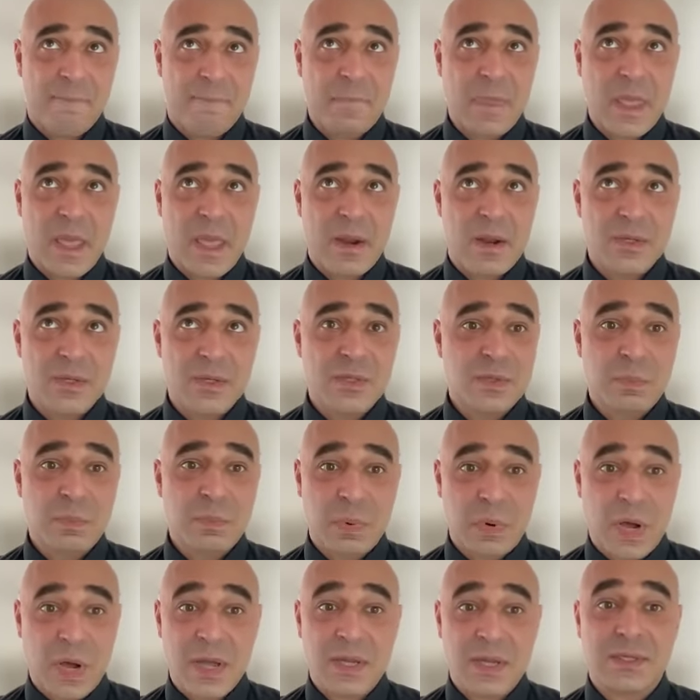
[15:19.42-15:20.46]
it is
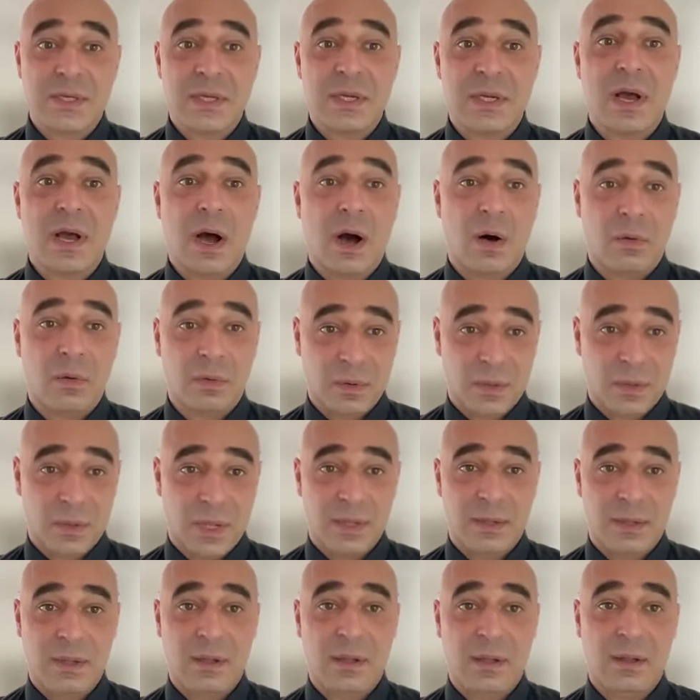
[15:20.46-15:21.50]
surprising how
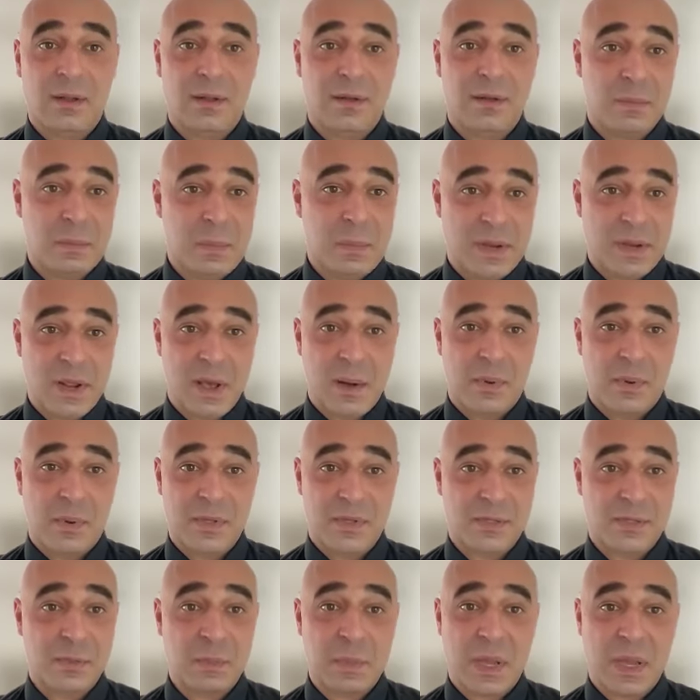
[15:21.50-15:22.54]
little the
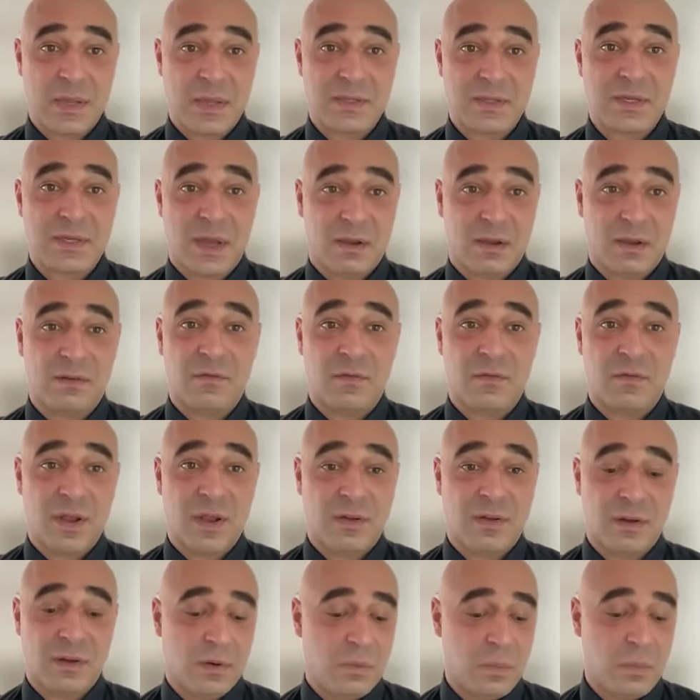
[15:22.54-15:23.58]
metabolism gets
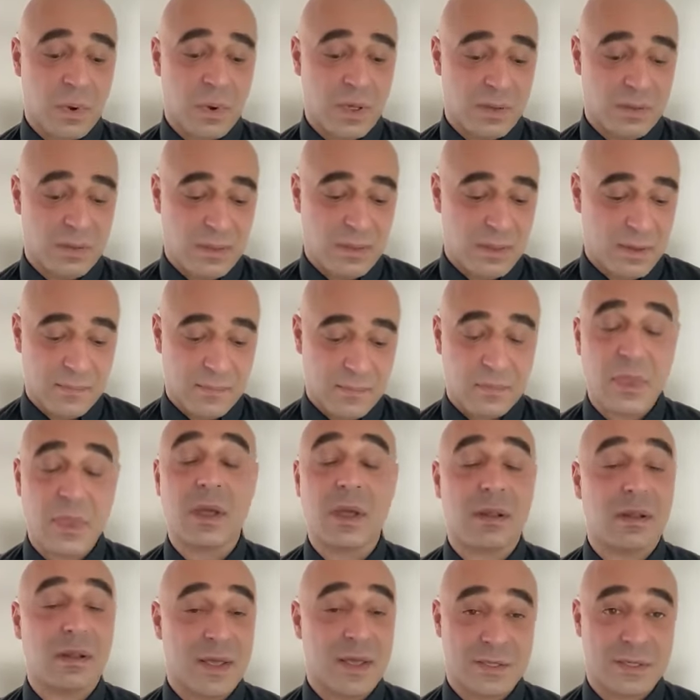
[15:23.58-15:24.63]
activated with
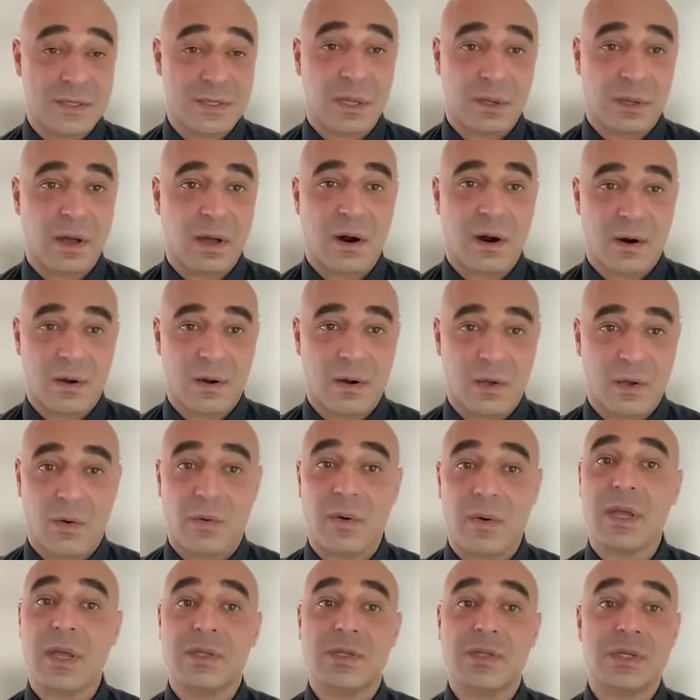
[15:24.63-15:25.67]
classical
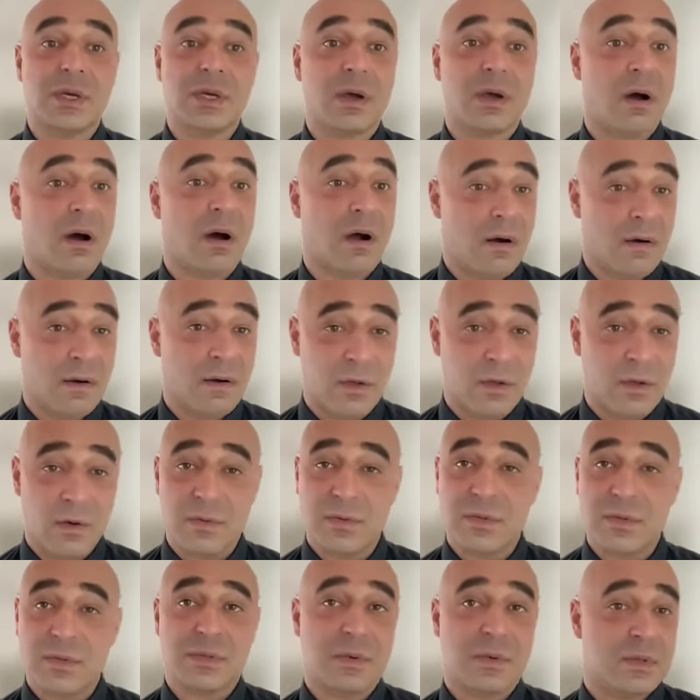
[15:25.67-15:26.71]
cardio. It's cardio,
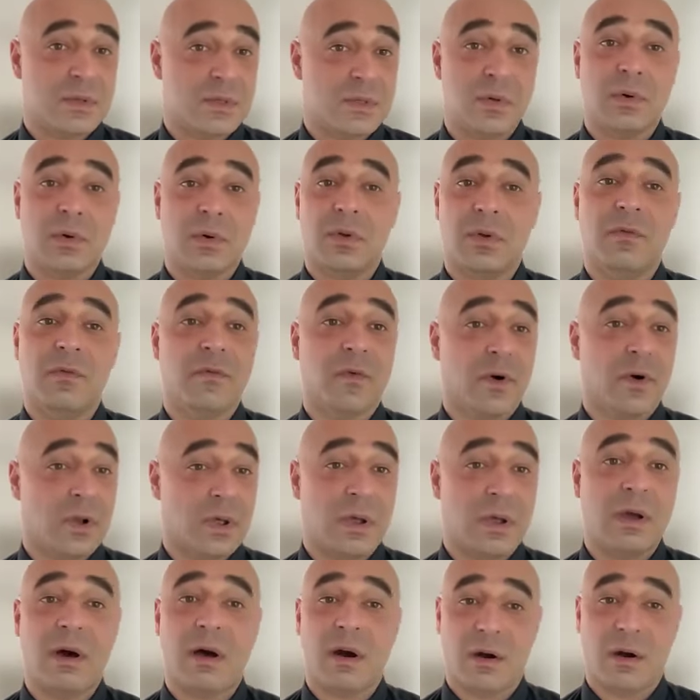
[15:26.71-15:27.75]
so it's good for the
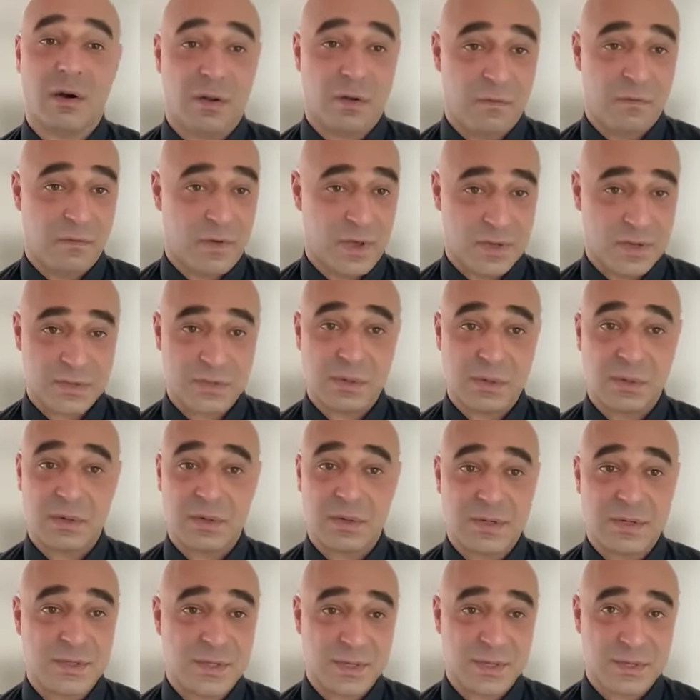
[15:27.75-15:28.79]
cardiovascular
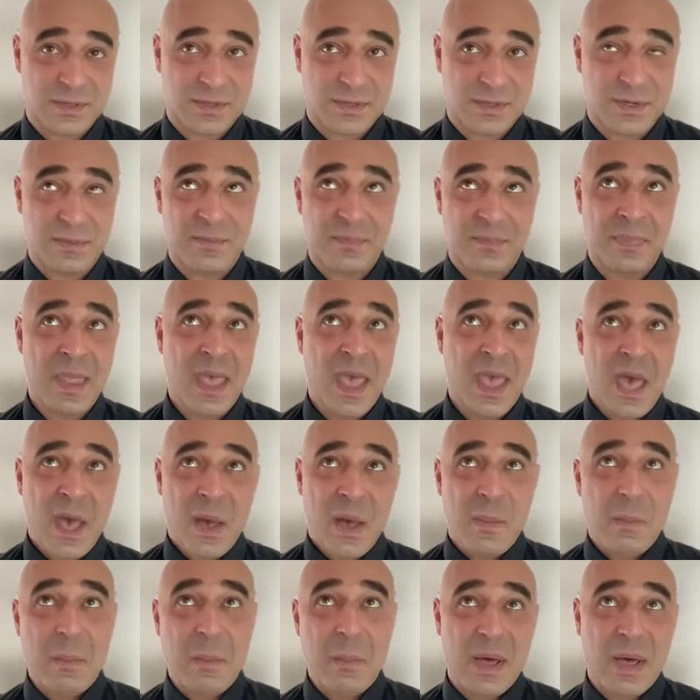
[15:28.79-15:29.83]
system,
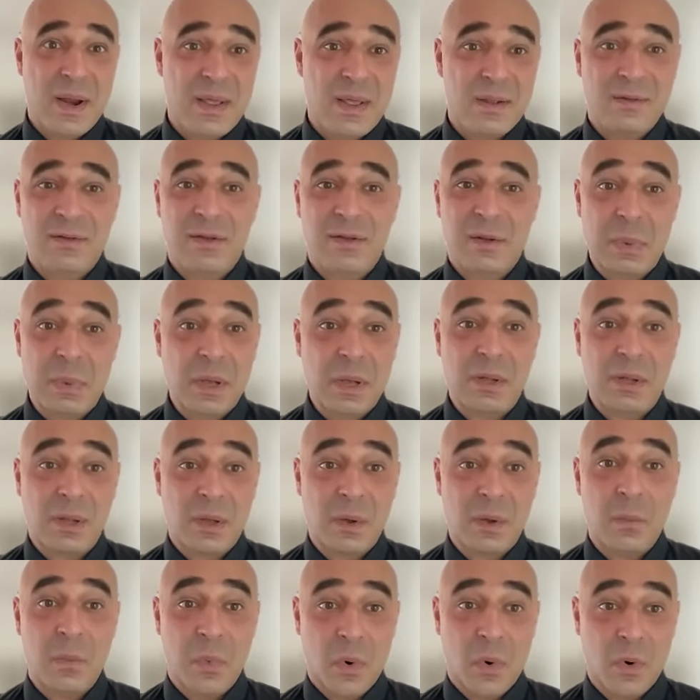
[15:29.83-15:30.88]
but it
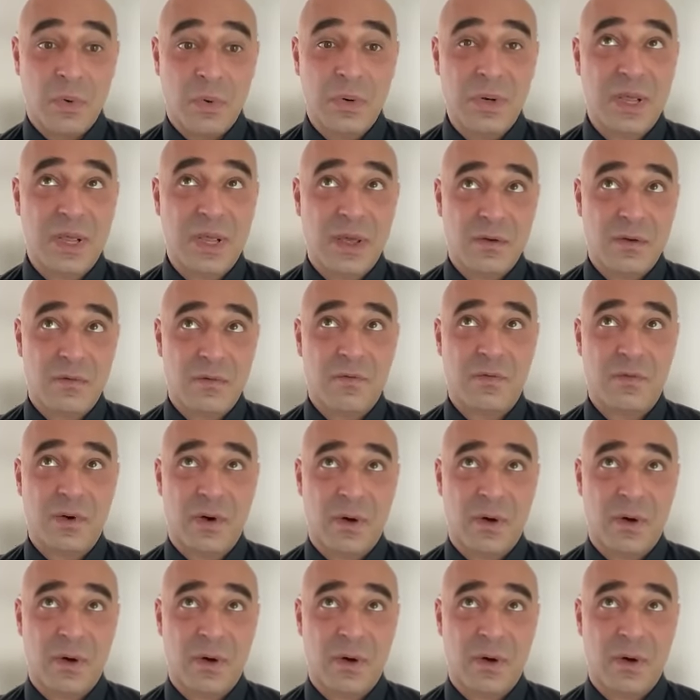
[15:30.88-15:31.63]
typically won't give